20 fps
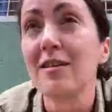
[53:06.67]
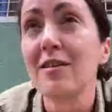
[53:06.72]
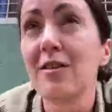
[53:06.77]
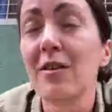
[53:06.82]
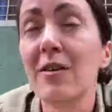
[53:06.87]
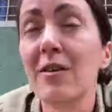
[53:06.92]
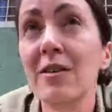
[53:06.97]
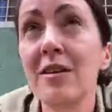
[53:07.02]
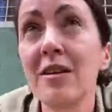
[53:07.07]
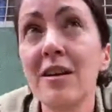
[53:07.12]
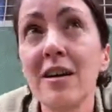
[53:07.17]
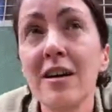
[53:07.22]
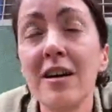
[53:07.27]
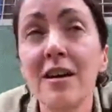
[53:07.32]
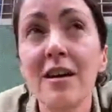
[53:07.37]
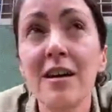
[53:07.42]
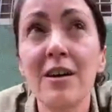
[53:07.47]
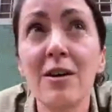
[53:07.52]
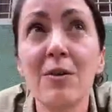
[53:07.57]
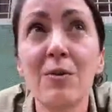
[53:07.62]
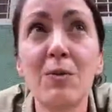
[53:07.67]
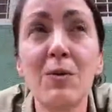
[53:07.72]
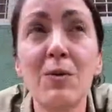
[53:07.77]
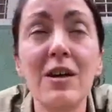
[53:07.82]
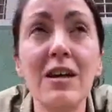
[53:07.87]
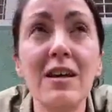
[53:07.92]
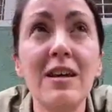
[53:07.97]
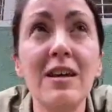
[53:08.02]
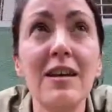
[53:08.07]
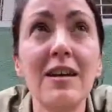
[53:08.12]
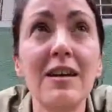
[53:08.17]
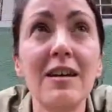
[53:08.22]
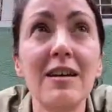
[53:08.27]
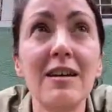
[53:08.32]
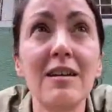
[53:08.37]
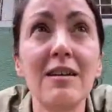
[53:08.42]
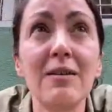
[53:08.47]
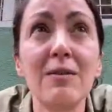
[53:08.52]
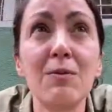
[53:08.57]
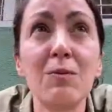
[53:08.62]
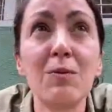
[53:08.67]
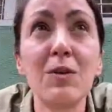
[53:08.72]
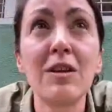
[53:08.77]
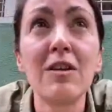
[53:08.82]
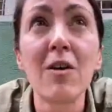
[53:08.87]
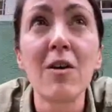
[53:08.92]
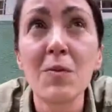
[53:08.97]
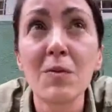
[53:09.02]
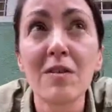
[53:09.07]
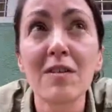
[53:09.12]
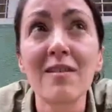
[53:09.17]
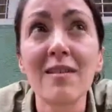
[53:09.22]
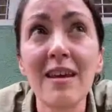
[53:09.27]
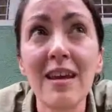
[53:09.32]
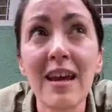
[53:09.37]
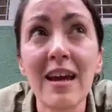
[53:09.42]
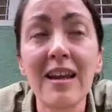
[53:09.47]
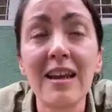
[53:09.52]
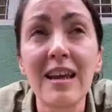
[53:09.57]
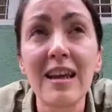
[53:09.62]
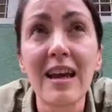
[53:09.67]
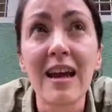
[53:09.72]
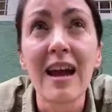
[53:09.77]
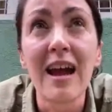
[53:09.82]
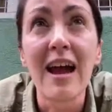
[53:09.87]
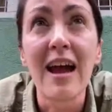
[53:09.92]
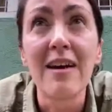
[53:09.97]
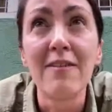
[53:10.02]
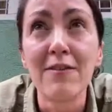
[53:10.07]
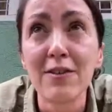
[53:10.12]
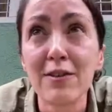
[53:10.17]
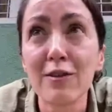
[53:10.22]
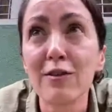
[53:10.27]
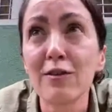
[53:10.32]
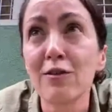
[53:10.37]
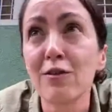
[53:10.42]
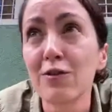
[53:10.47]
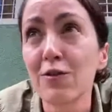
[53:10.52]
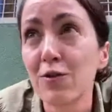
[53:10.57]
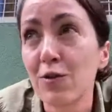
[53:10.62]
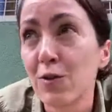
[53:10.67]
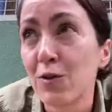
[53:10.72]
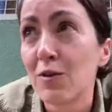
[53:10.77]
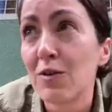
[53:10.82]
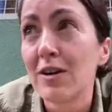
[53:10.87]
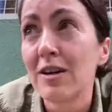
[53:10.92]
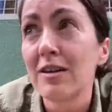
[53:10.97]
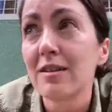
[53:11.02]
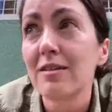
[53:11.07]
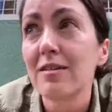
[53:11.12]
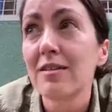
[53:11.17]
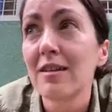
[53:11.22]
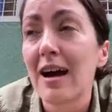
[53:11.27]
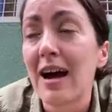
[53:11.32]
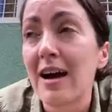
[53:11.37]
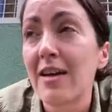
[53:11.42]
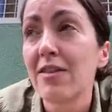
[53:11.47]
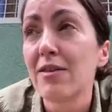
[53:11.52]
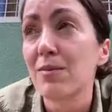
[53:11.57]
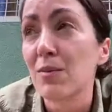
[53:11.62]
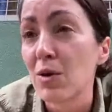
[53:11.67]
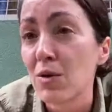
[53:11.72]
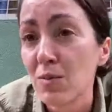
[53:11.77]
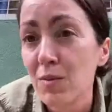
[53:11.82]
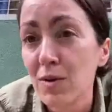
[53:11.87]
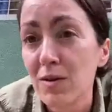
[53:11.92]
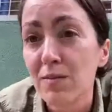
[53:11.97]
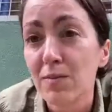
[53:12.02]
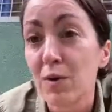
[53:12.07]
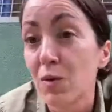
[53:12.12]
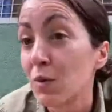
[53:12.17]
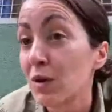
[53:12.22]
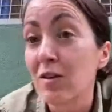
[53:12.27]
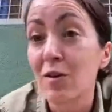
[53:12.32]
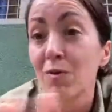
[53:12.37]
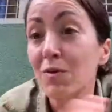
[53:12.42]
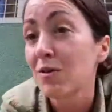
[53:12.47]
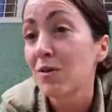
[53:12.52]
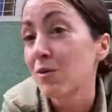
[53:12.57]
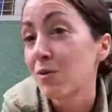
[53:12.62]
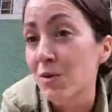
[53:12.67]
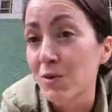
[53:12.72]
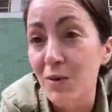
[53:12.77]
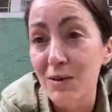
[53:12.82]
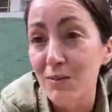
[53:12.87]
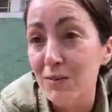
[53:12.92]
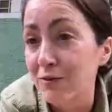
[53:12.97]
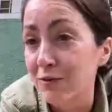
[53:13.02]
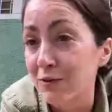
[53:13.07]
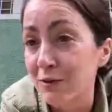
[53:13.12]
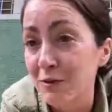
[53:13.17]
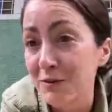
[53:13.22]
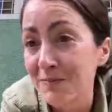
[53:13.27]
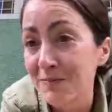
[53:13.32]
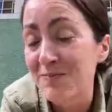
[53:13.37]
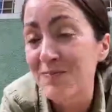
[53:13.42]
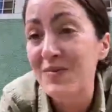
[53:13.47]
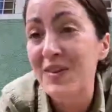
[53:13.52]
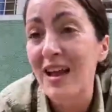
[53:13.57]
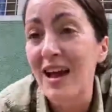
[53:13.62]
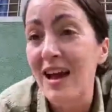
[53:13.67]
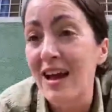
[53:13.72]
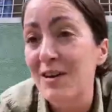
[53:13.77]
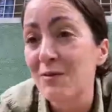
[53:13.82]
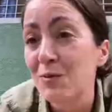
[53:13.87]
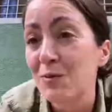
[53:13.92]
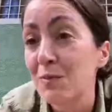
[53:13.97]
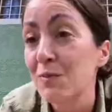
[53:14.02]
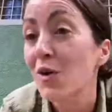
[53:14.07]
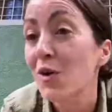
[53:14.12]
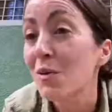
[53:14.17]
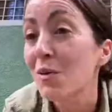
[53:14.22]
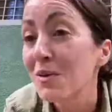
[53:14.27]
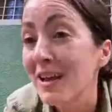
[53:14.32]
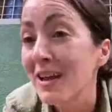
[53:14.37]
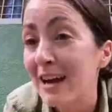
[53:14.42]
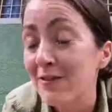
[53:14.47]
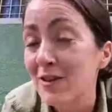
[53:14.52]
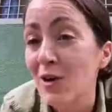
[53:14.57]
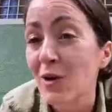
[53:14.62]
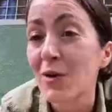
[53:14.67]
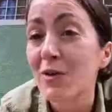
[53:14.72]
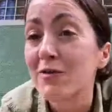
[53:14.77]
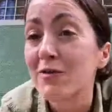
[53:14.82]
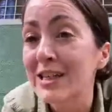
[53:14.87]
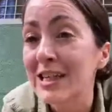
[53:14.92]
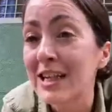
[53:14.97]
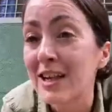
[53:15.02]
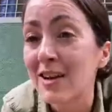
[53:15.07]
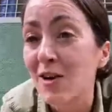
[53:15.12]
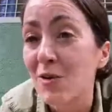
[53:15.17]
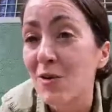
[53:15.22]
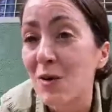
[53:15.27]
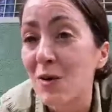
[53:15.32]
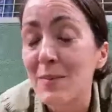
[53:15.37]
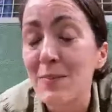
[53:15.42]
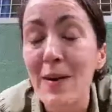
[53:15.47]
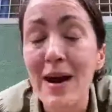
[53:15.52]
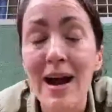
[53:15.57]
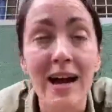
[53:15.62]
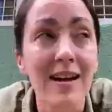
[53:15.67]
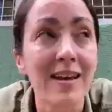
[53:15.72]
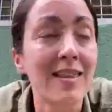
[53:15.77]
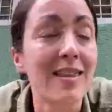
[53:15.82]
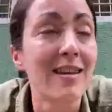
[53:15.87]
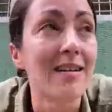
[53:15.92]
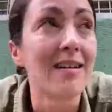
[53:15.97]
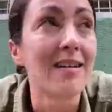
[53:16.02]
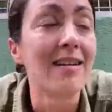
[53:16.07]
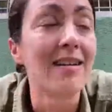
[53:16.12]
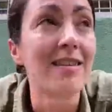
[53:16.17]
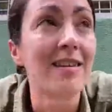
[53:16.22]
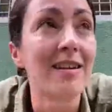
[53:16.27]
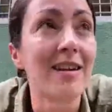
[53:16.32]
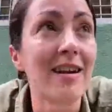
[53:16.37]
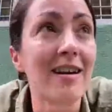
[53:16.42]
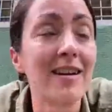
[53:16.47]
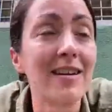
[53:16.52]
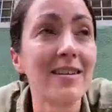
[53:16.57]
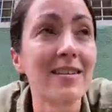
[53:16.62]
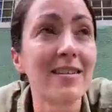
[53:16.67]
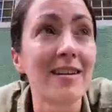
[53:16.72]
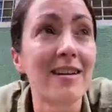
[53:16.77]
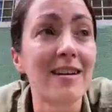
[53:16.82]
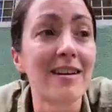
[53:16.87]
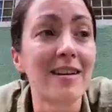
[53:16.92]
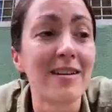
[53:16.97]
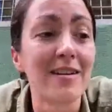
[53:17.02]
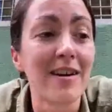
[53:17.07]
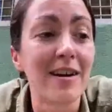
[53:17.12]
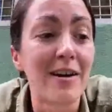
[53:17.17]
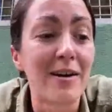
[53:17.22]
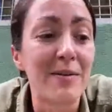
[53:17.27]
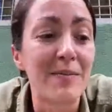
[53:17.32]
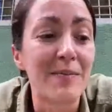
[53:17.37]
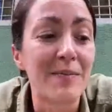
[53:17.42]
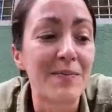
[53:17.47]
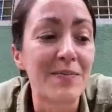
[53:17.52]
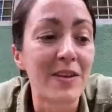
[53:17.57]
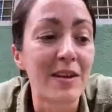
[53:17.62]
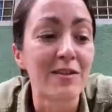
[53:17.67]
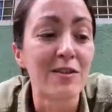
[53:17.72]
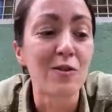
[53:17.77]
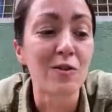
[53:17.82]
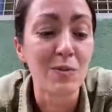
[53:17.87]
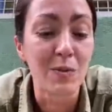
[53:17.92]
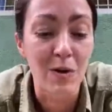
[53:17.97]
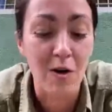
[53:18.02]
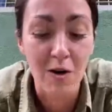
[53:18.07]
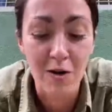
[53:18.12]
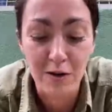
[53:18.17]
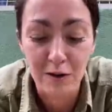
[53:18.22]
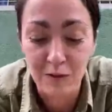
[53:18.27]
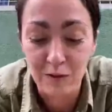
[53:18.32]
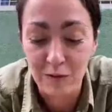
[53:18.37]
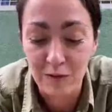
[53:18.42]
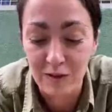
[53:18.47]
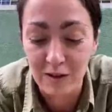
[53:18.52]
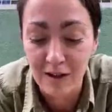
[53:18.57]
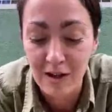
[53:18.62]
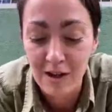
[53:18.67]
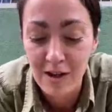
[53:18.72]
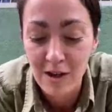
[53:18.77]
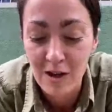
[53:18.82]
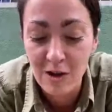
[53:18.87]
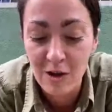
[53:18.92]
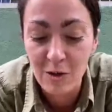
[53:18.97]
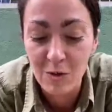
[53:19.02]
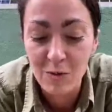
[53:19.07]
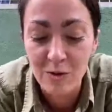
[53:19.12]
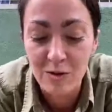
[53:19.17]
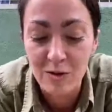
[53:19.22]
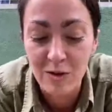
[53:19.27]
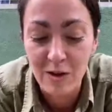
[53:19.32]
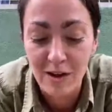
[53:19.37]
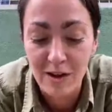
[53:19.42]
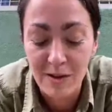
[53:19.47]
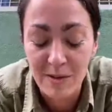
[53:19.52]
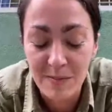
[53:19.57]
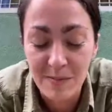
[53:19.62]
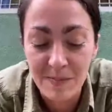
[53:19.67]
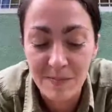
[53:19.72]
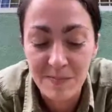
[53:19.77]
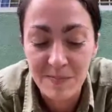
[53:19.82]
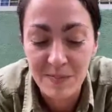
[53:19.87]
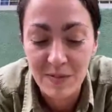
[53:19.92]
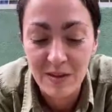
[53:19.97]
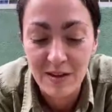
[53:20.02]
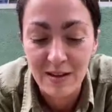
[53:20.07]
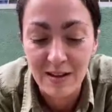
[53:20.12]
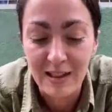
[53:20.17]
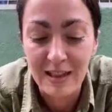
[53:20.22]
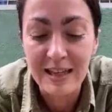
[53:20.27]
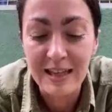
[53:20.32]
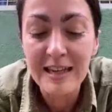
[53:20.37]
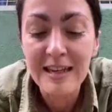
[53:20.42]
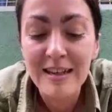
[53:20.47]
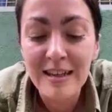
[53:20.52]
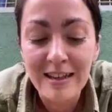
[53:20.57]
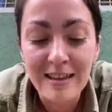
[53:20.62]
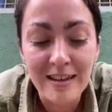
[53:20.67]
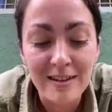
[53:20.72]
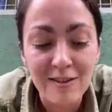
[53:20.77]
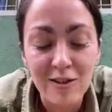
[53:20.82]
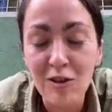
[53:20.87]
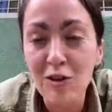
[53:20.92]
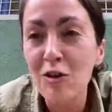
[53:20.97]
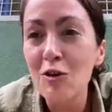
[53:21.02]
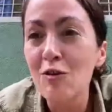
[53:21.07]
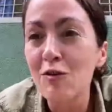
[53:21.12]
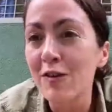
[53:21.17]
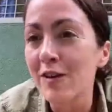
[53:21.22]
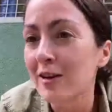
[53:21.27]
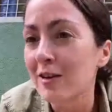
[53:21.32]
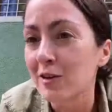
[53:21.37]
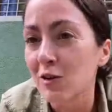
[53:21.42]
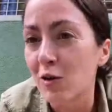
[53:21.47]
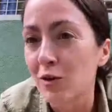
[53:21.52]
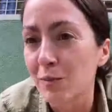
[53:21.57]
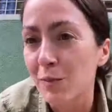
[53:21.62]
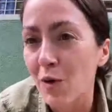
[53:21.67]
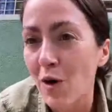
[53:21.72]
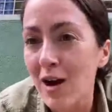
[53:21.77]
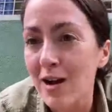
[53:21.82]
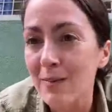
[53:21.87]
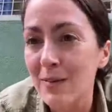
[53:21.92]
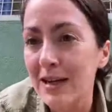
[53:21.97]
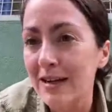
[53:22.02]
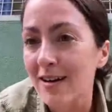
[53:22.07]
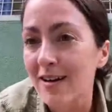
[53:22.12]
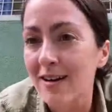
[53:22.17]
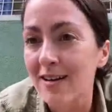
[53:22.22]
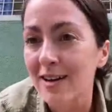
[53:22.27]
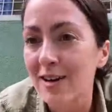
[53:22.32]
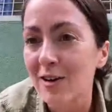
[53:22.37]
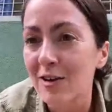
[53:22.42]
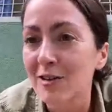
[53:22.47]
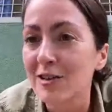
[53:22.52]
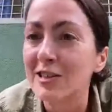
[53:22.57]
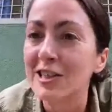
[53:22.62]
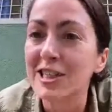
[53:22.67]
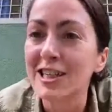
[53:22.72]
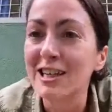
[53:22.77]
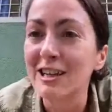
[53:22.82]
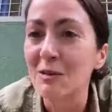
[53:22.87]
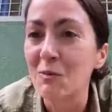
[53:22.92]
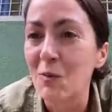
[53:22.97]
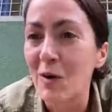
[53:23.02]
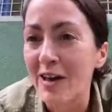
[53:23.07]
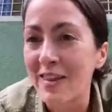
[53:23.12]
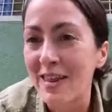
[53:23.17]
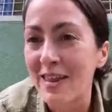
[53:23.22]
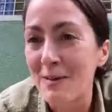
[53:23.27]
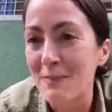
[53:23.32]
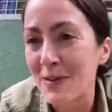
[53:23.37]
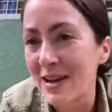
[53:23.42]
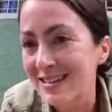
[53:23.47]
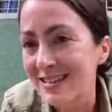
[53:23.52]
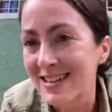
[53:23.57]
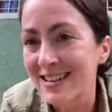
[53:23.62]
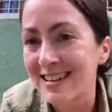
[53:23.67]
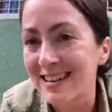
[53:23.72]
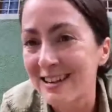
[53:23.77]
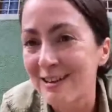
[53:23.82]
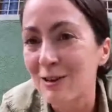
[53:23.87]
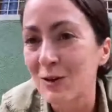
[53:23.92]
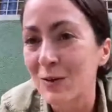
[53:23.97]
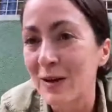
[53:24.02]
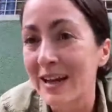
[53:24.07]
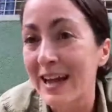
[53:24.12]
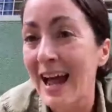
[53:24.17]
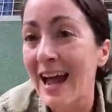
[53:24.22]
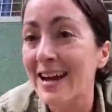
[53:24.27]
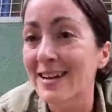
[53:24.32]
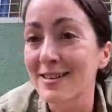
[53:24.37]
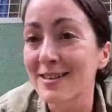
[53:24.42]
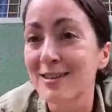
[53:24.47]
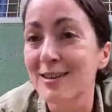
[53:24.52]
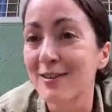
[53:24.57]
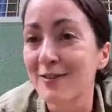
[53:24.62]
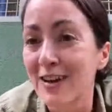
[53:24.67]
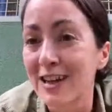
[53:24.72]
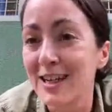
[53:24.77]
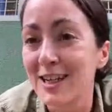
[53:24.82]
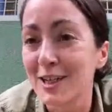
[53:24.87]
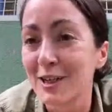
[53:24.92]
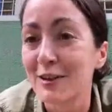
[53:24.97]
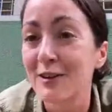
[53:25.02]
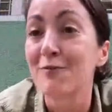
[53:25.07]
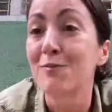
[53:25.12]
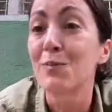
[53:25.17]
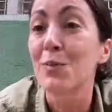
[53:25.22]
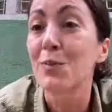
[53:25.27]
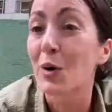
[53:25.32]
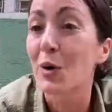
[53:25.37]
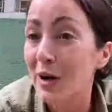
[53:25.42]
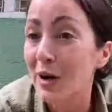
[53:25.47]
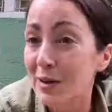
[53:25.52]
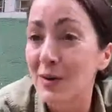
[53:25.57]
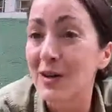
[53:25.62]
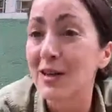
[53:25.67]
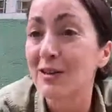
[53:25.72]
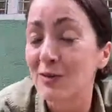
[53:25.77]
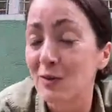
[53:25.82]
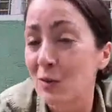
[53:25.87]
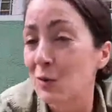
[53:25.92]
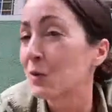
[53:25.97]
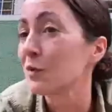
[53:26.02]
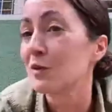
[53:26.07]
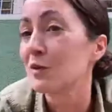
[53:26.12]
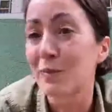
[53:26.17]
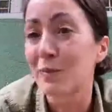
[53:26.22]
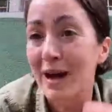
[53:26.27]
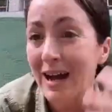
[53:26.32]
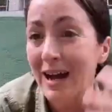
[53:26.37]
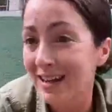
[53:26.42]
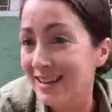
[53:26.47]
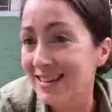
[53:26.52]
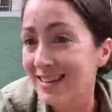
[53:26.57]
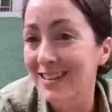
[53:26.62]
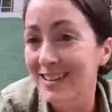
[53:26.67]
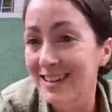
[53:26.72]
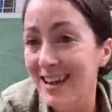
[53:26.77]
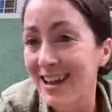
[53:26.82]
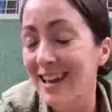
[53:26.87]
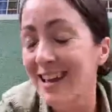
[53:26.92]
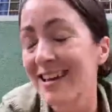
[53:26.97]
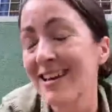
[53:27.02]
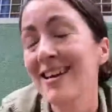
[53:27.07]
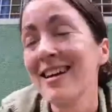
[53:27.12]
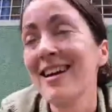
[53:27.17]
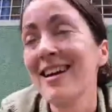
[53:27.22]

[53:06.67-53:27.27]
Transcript: So we we don't see any evidence for it at the moment, but we don't know what went before and we probably have to go a really long way back. The the guys at um, there's a group at Oxford who would um, leading this new field called primate archaeology, where they're basically doing excavation of primate tools back in the day.